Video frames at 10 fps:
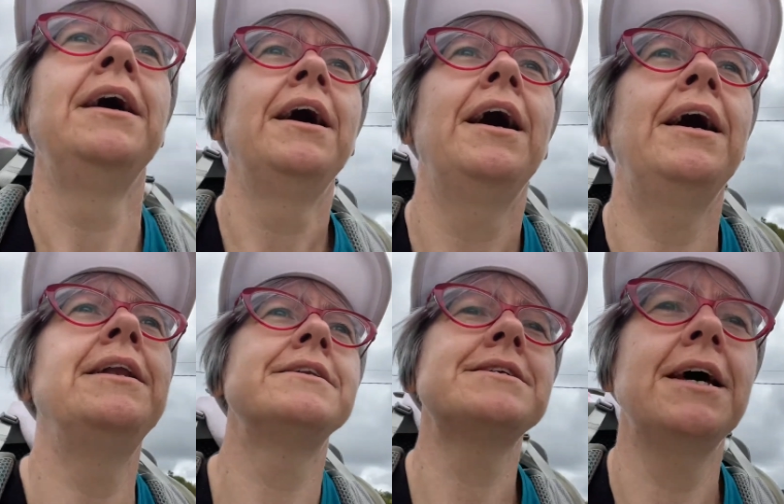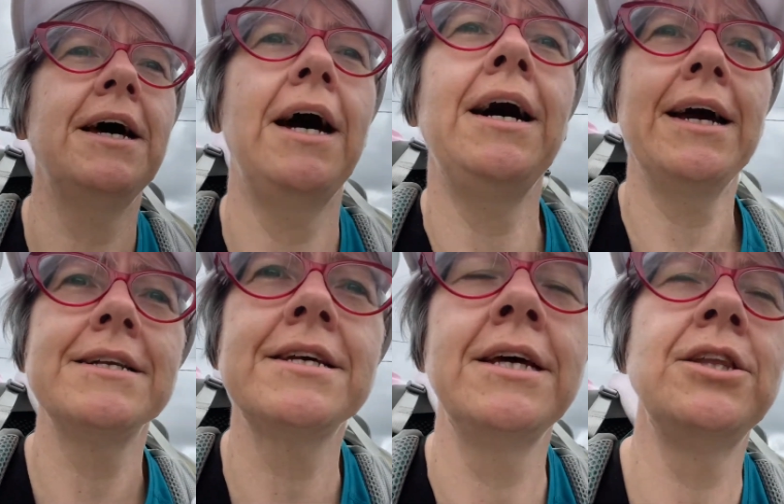and uh, I had
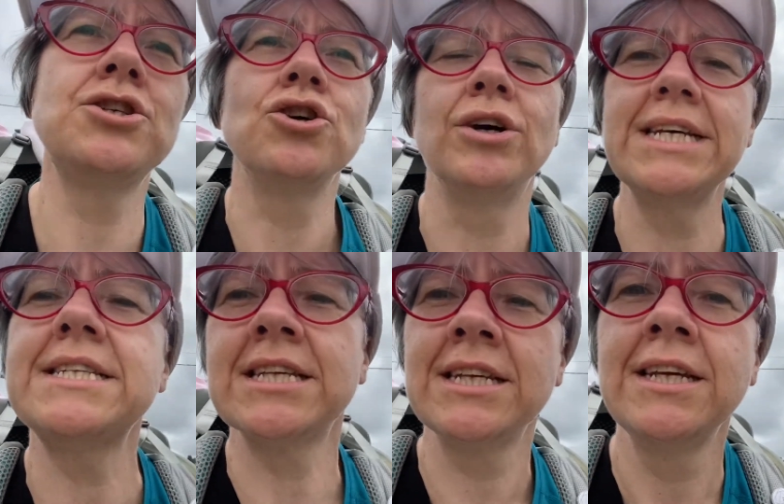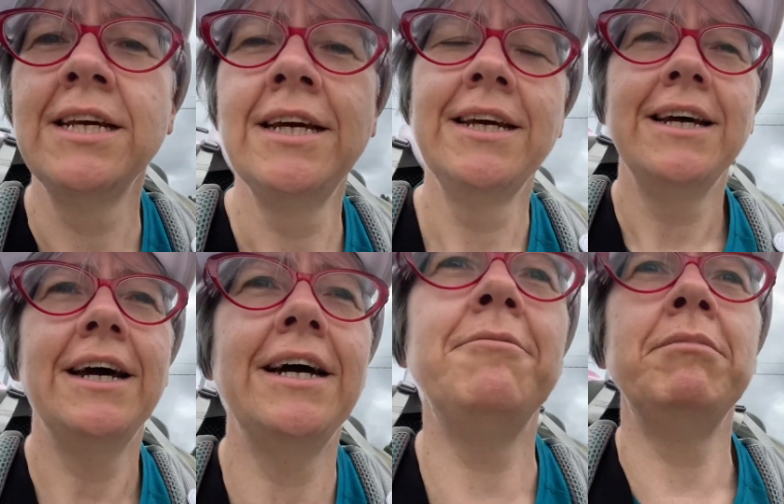the choice
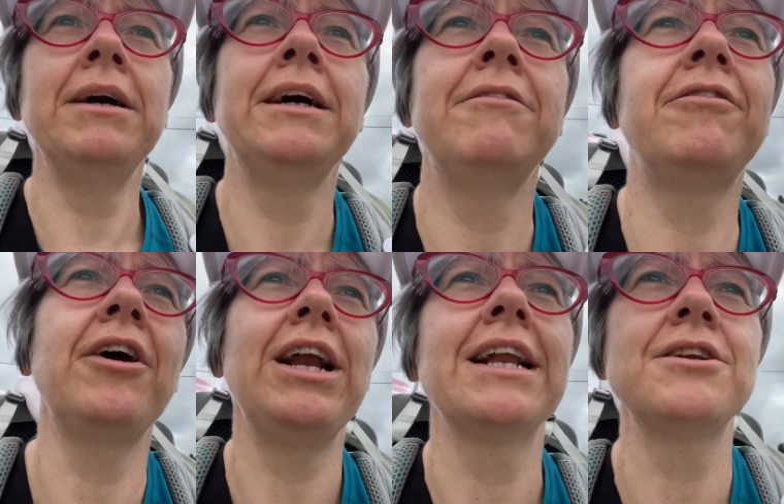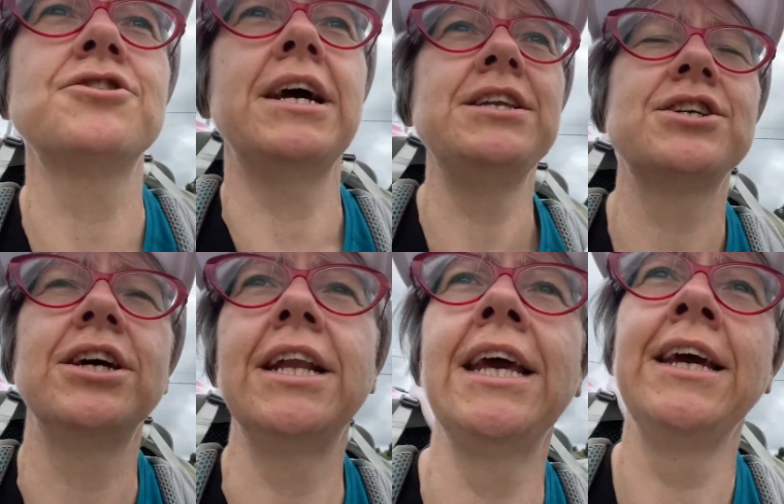um, of a very little train
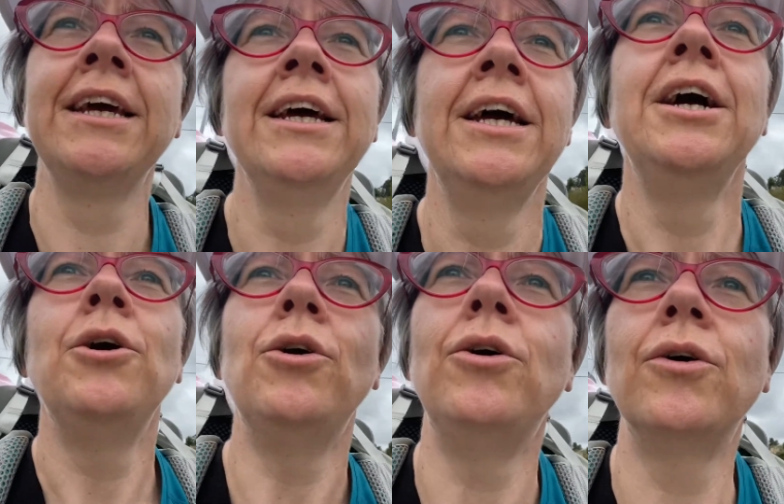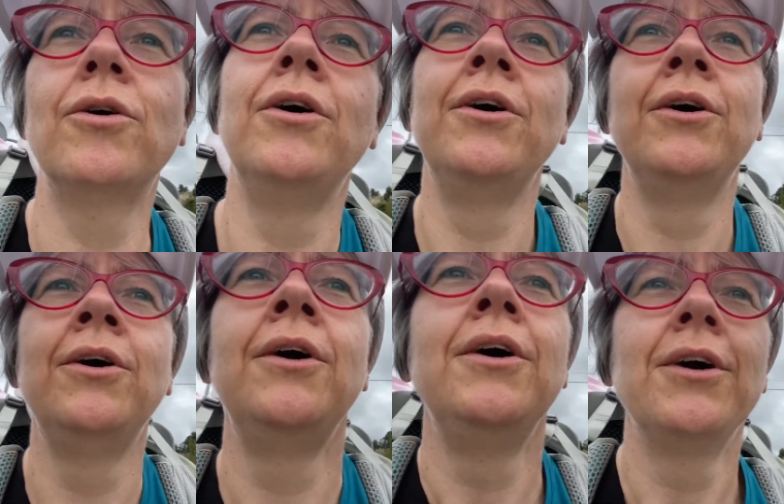journey or
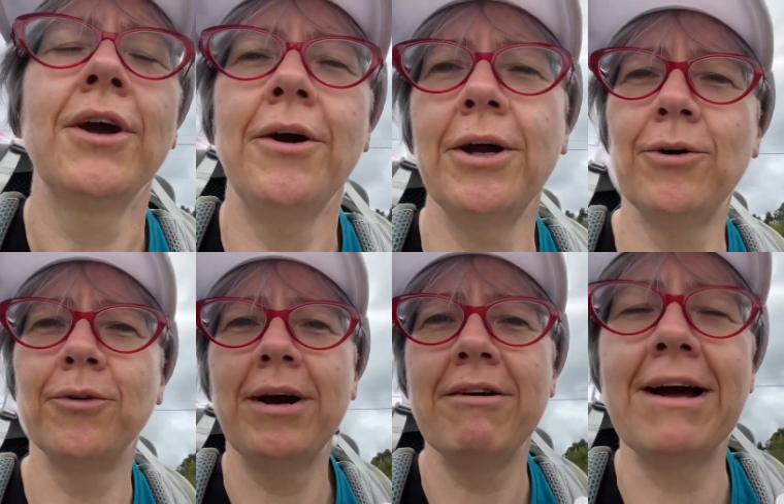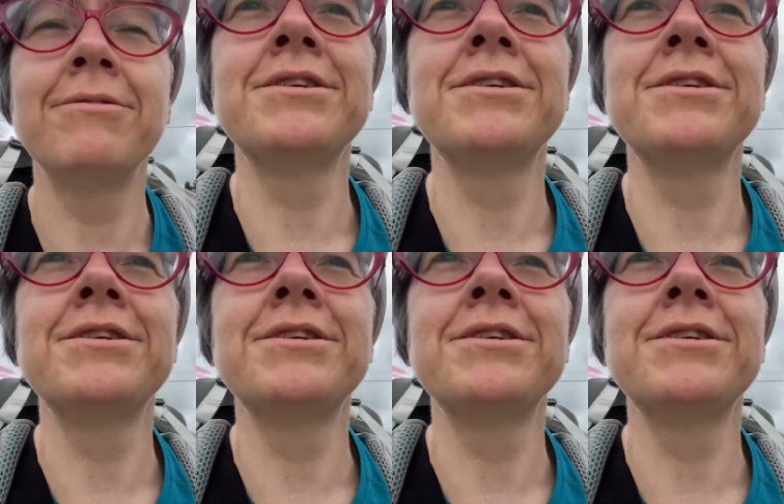going all the way around,